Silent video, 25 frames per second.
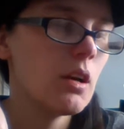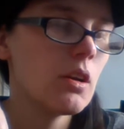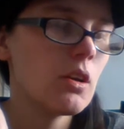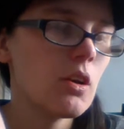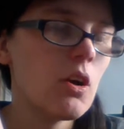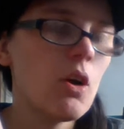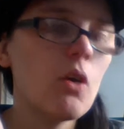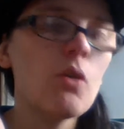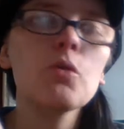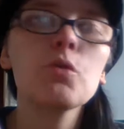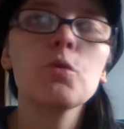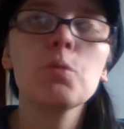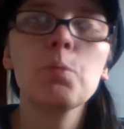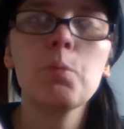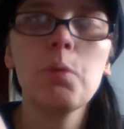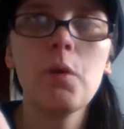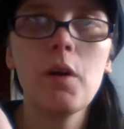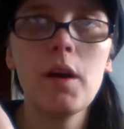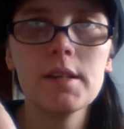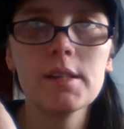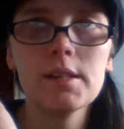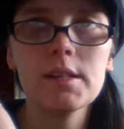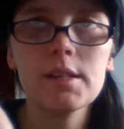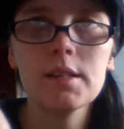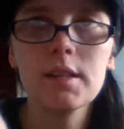
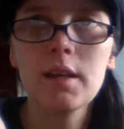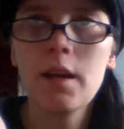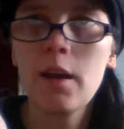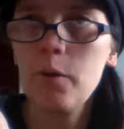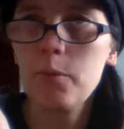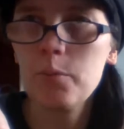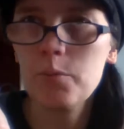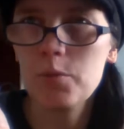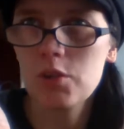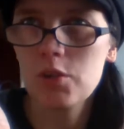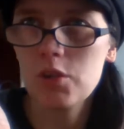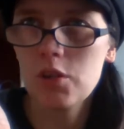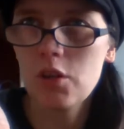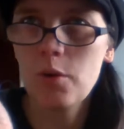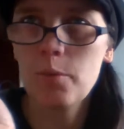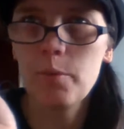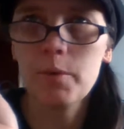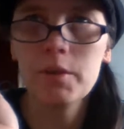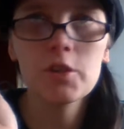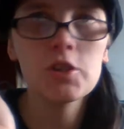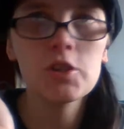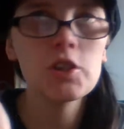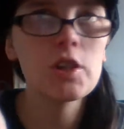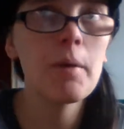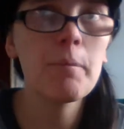cold-pressed kelp soap
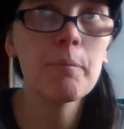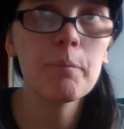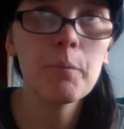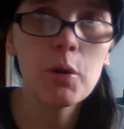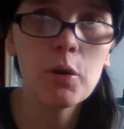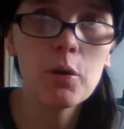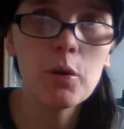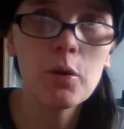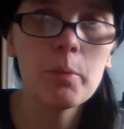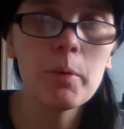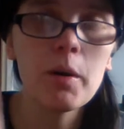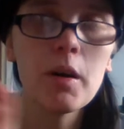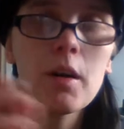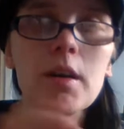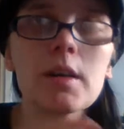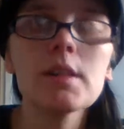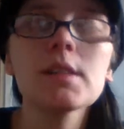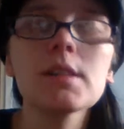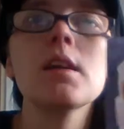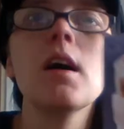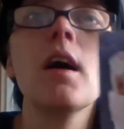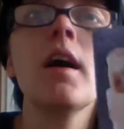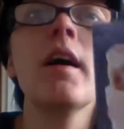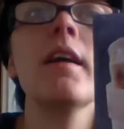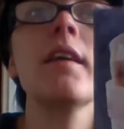and shampoo bars.
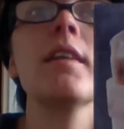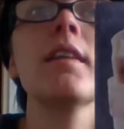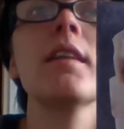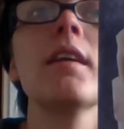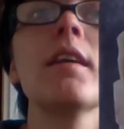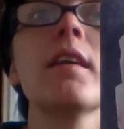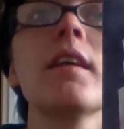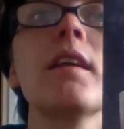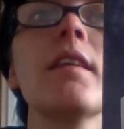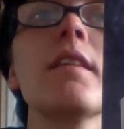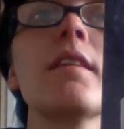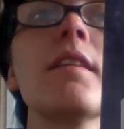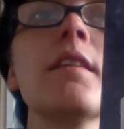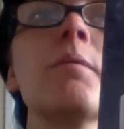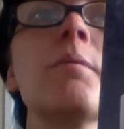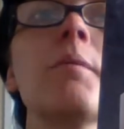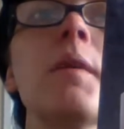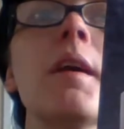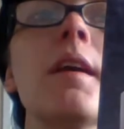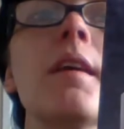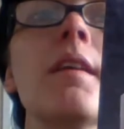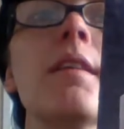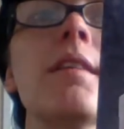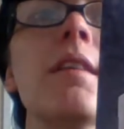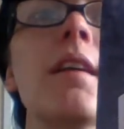I think it's
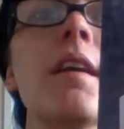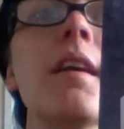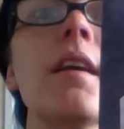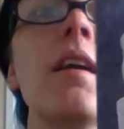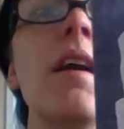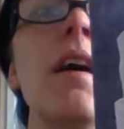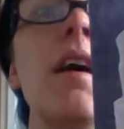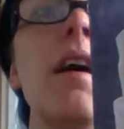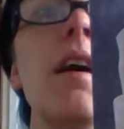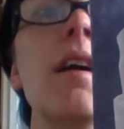amazing.